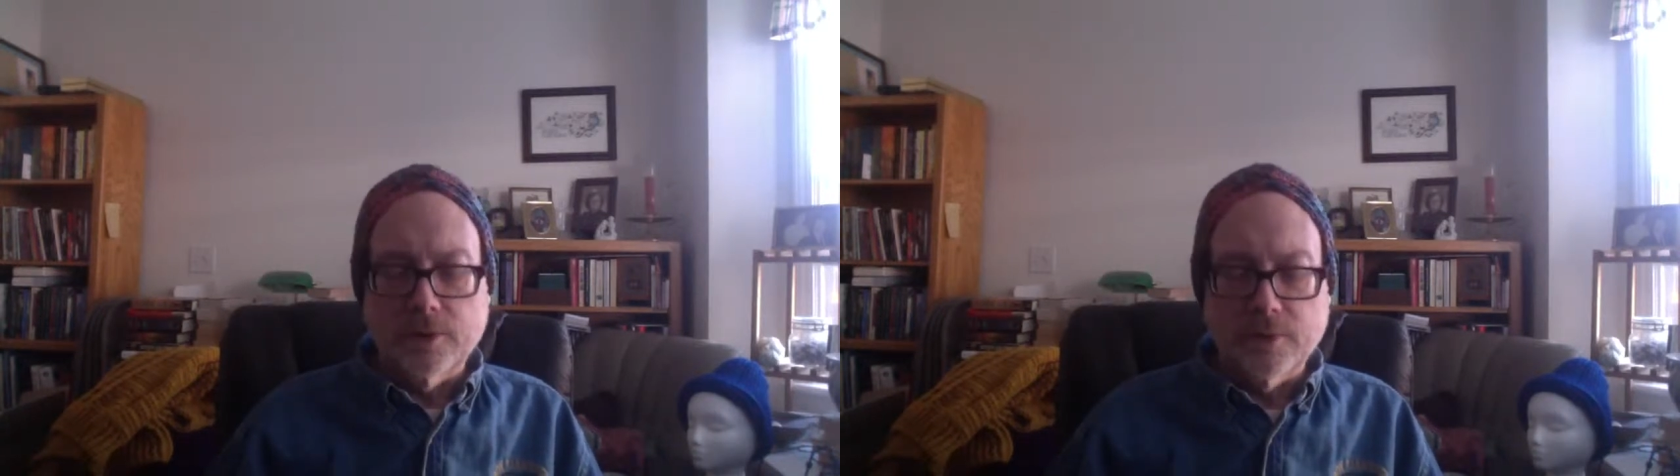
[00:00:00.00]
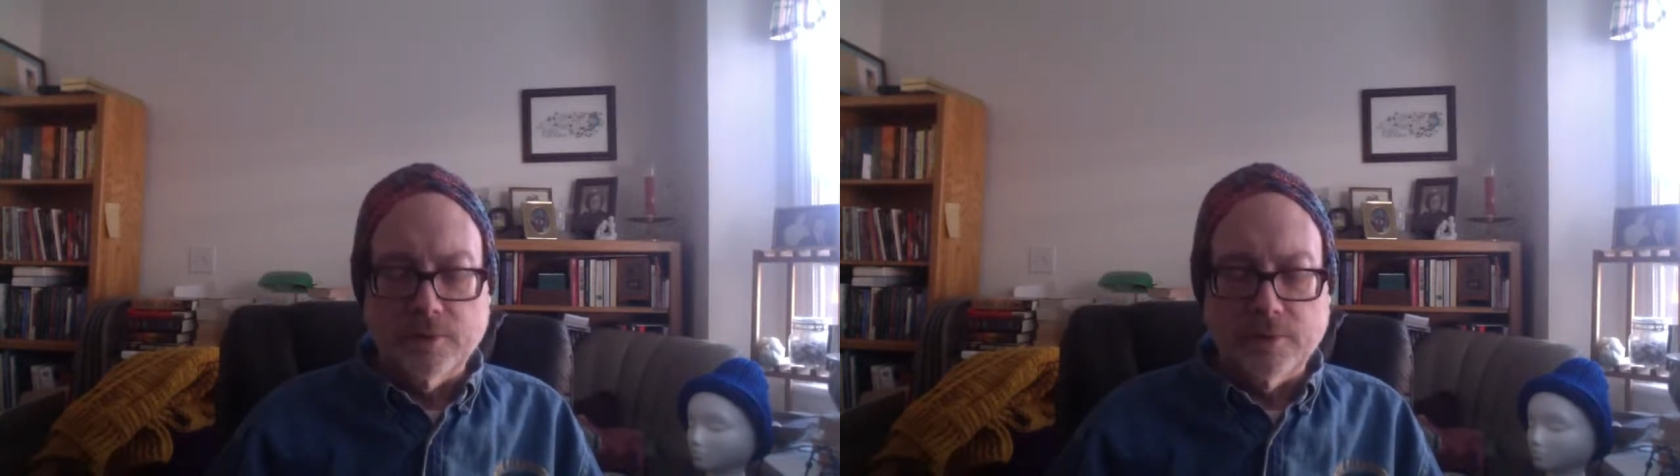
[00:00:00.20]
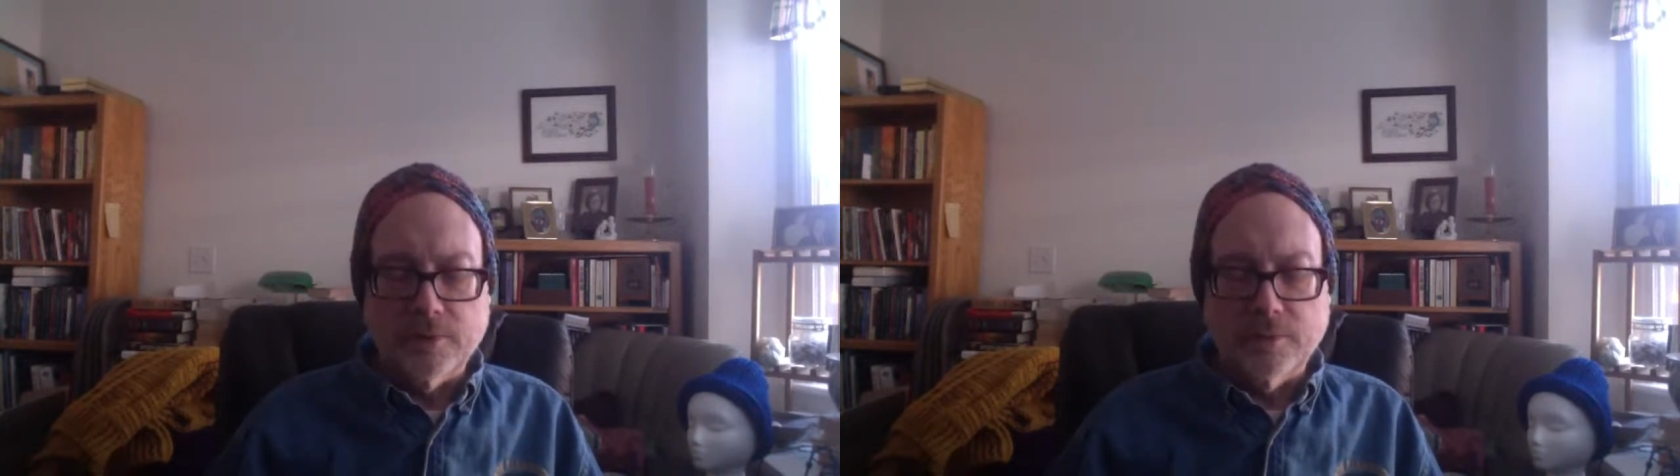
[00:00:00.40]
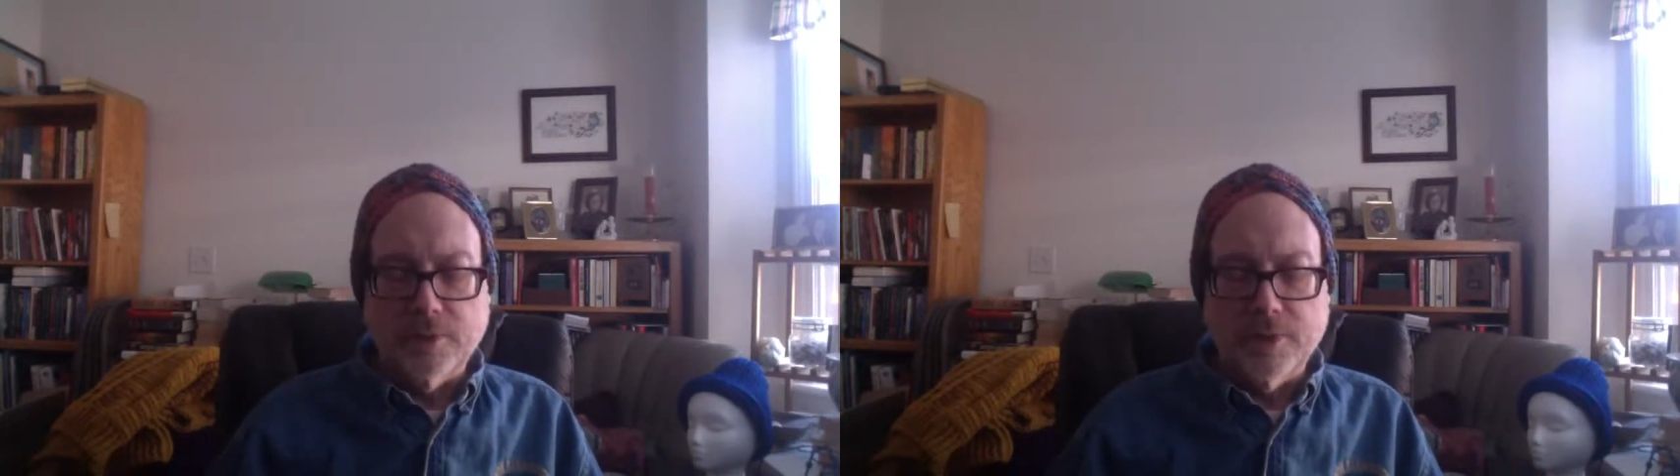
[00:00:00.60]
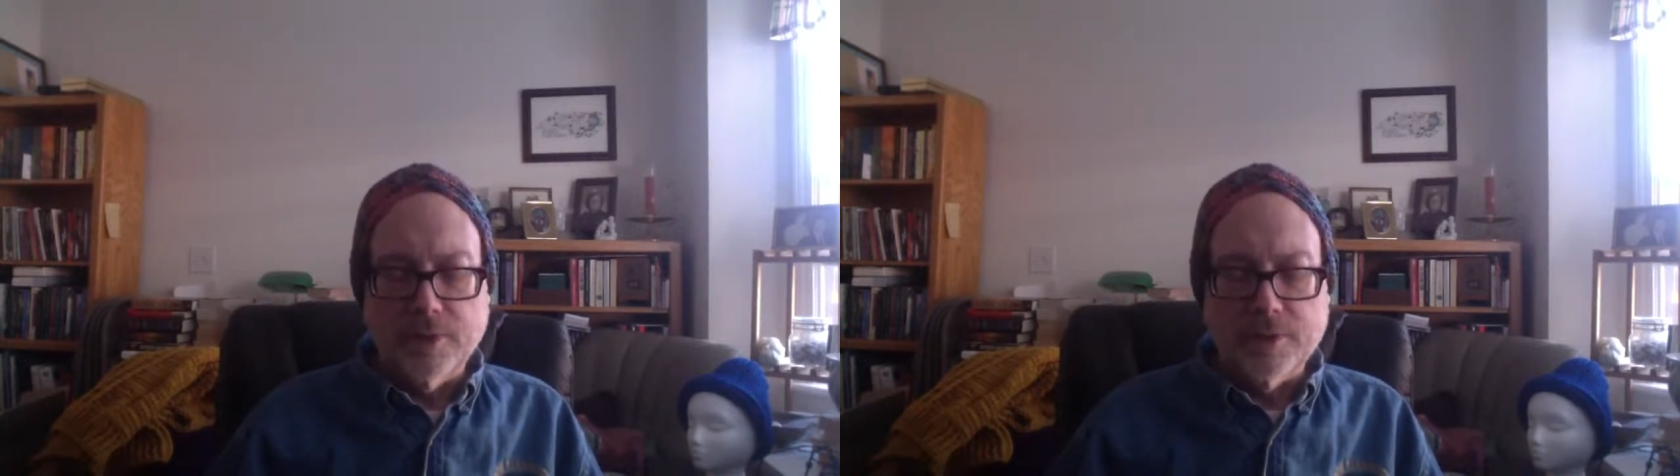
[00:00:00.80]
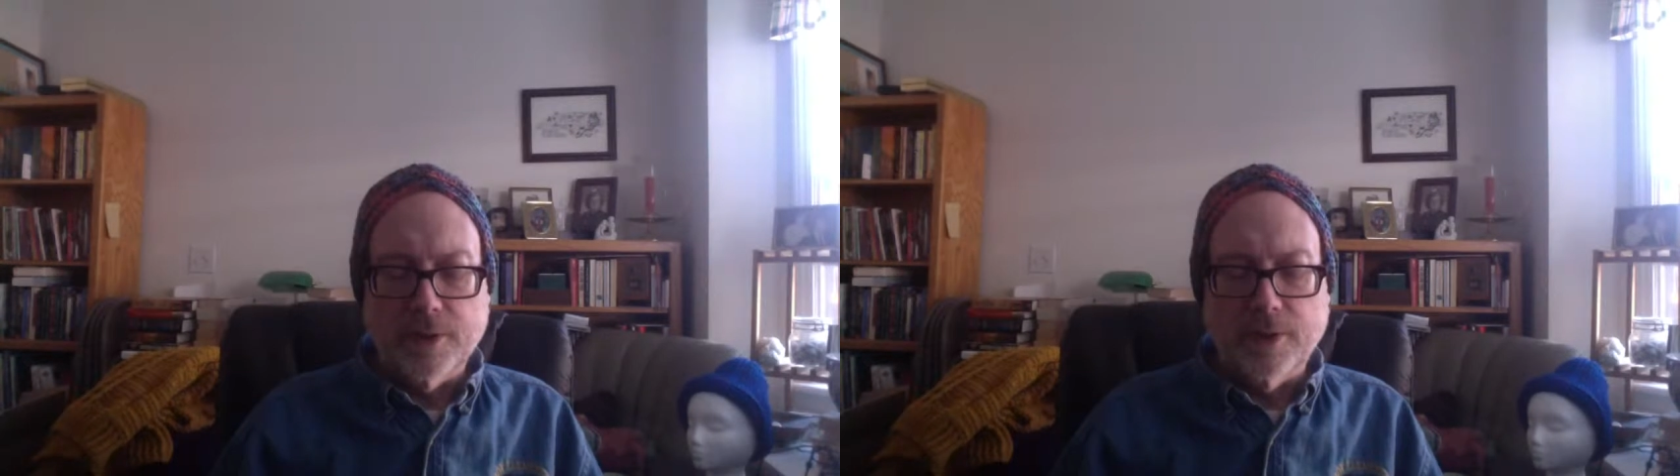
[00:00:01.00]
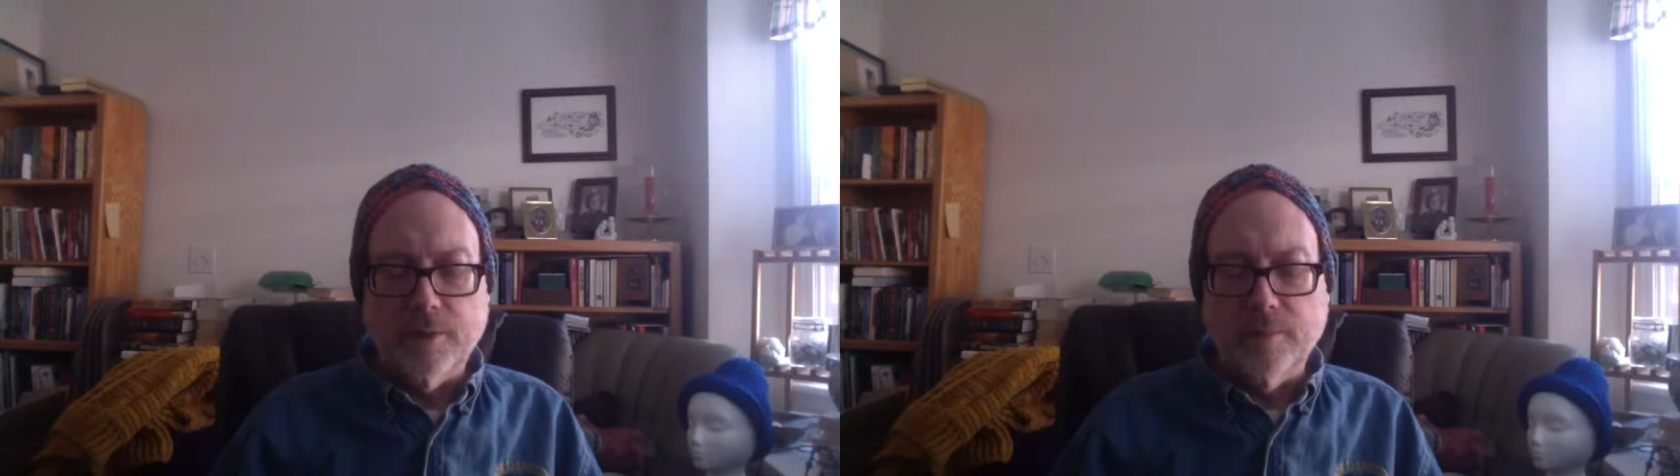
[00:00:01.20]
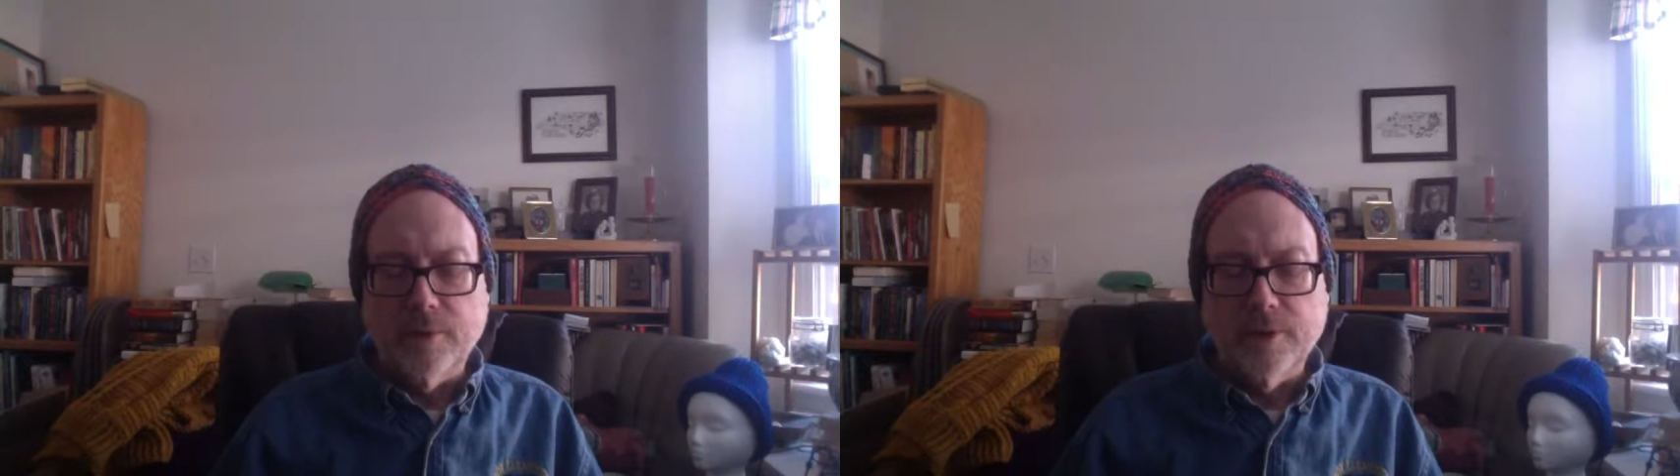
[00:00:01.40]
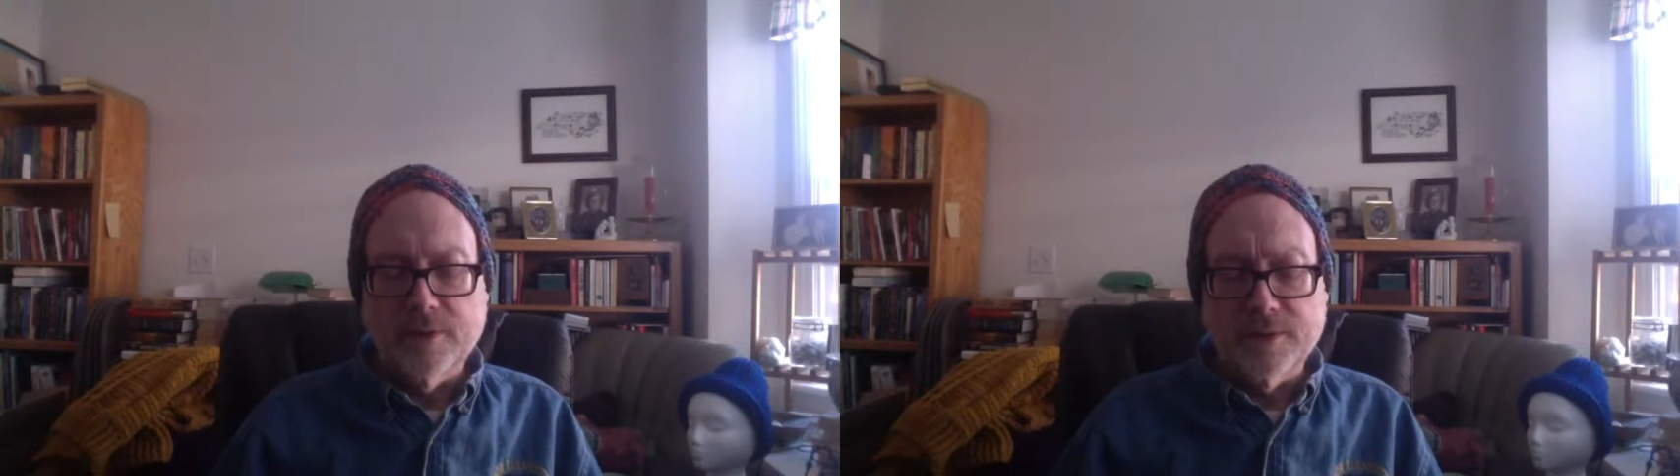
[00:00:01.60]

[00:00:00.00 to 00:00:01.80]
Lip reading: over it within time, but